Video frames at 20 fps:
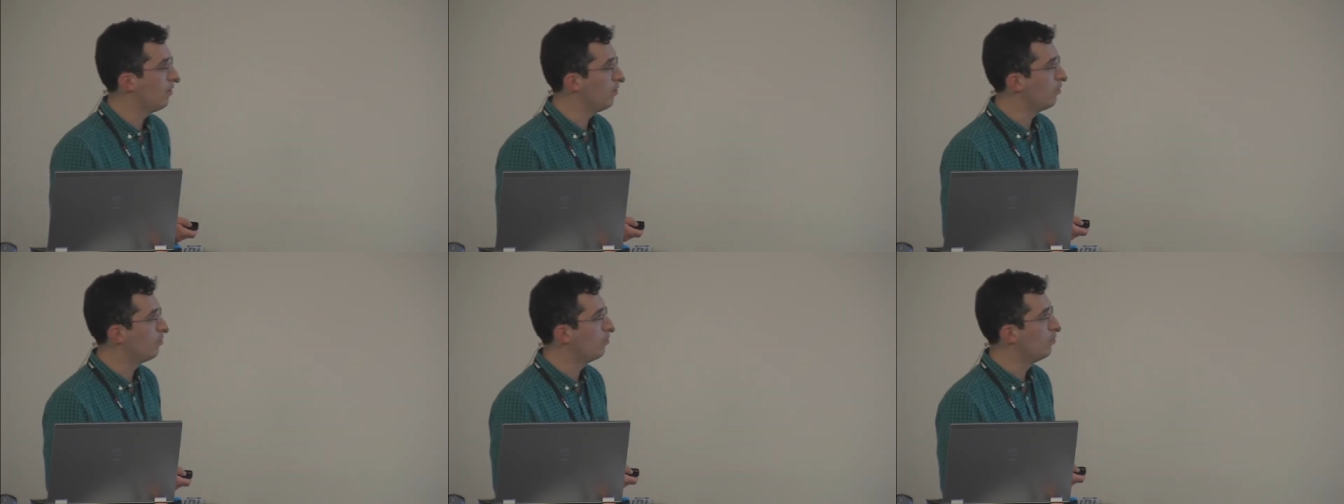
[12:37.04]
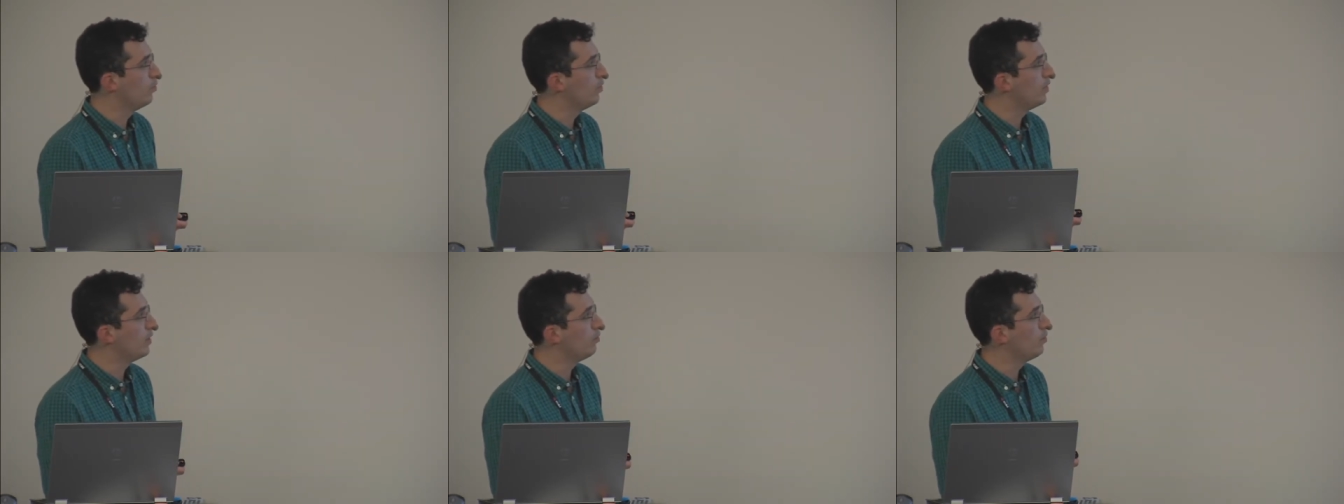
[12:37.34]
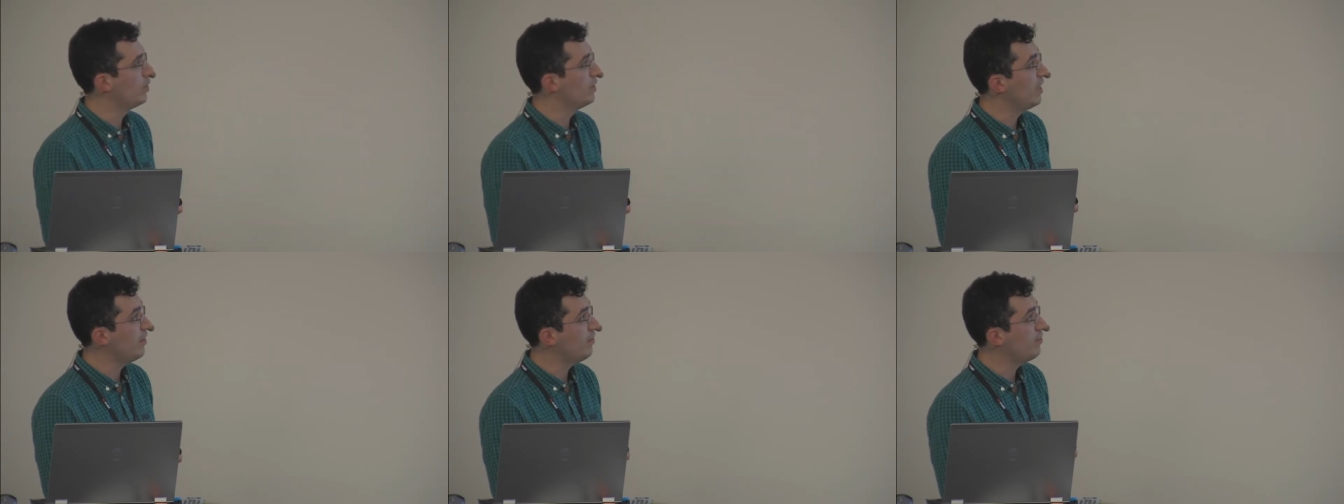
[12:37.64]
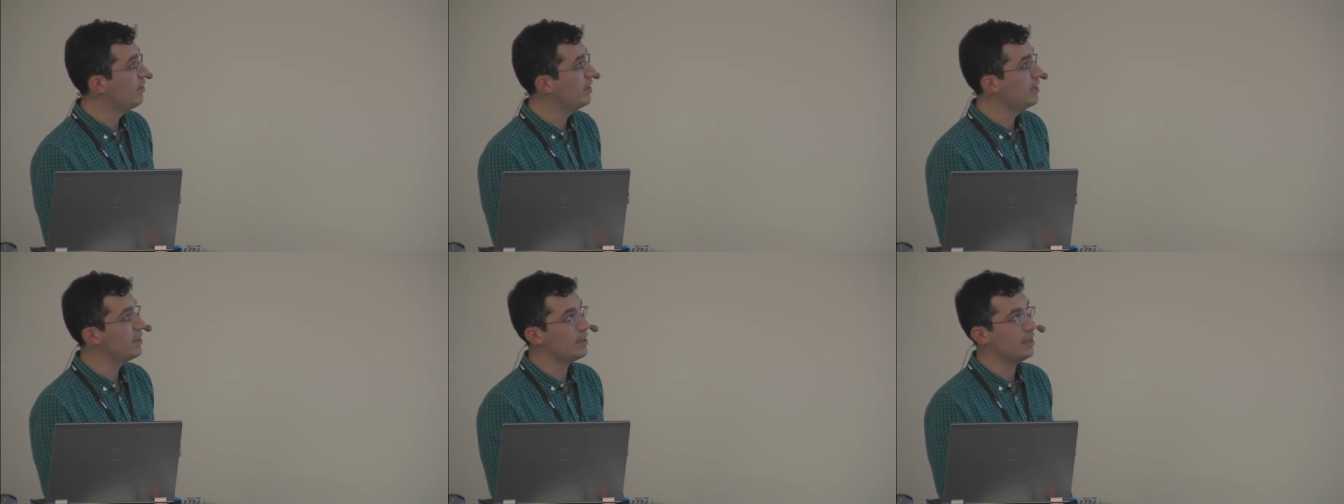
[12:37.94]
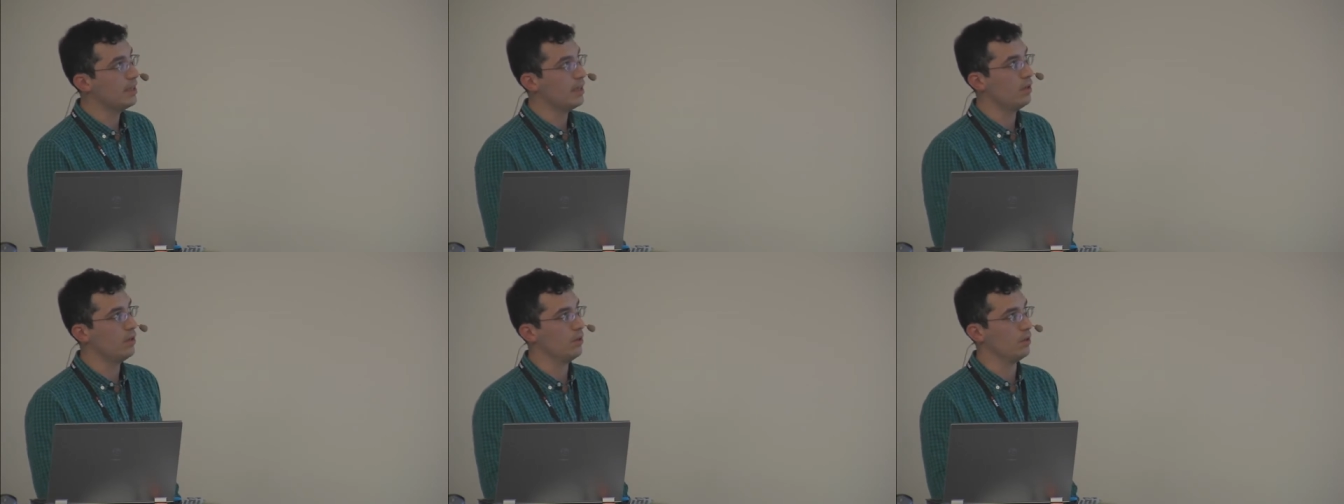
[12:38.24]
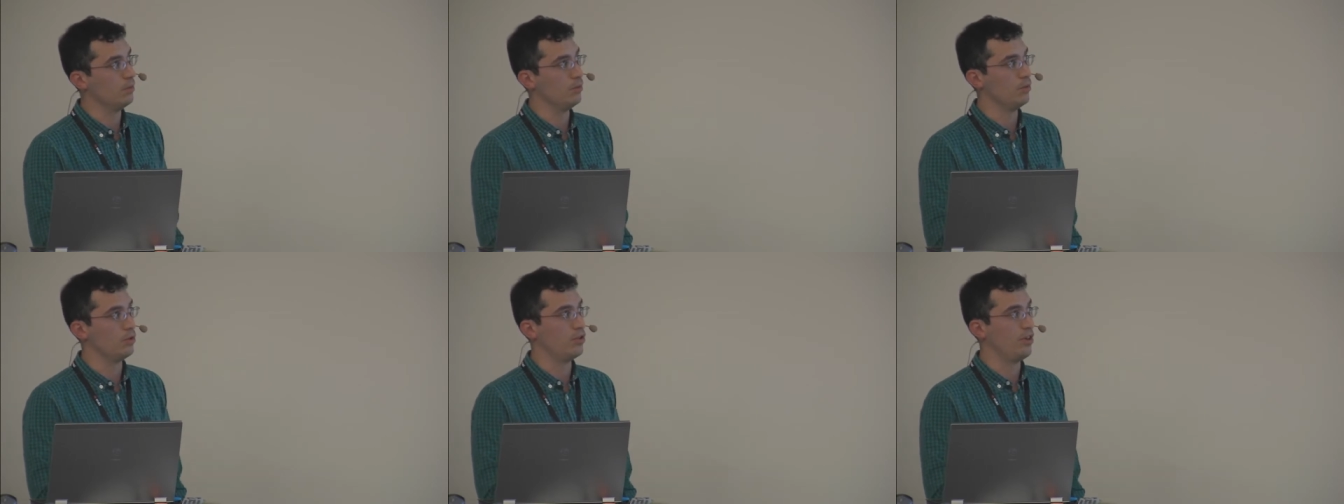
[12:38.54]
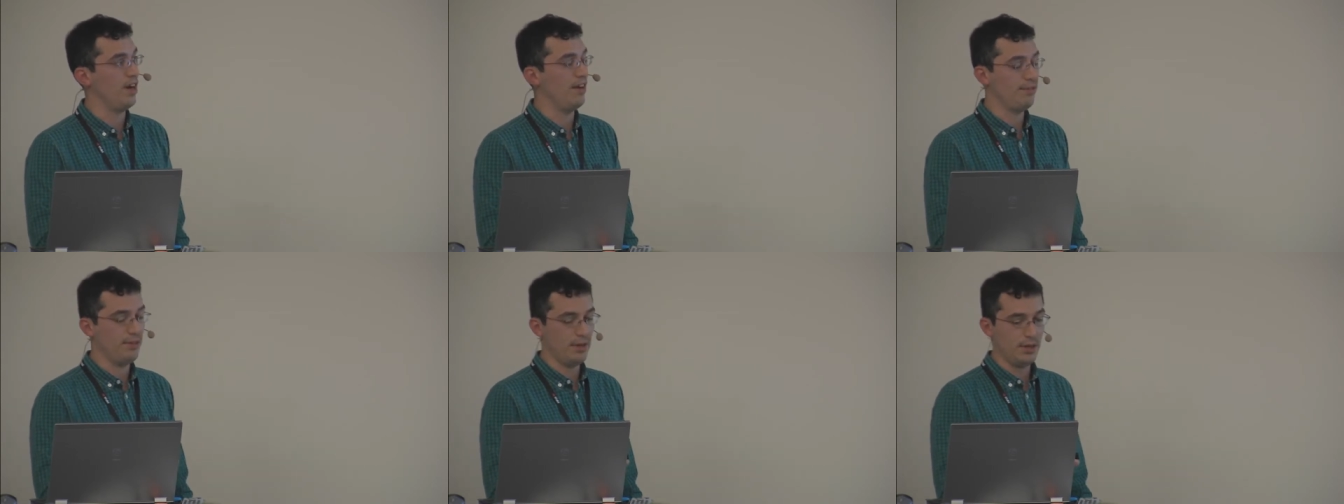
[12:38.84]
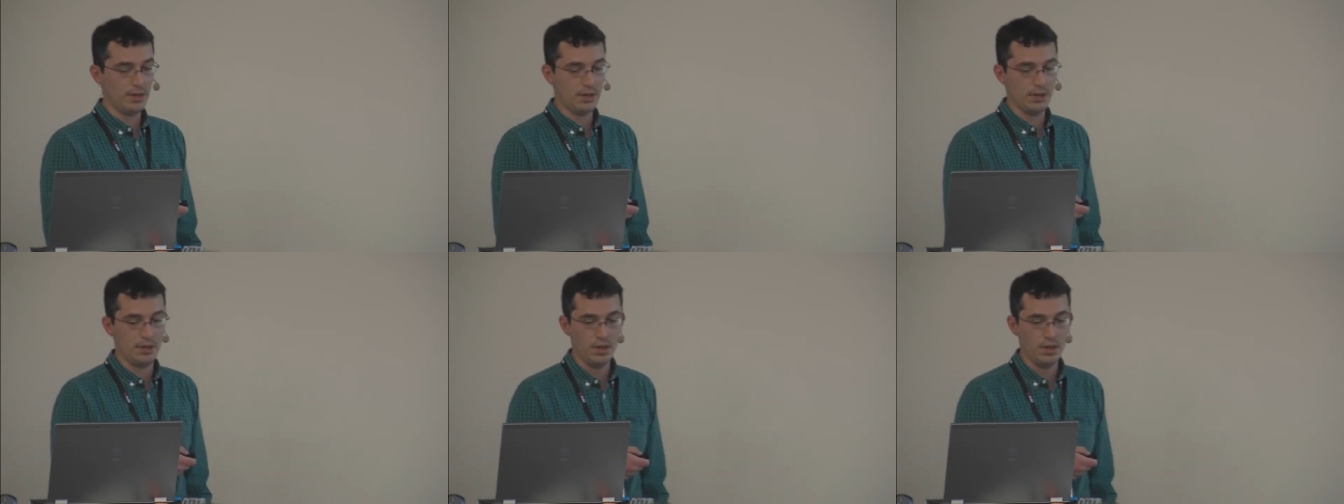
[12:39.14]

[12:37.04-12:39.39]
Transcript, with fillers: we're, we're definitely seeing a lot more traffic.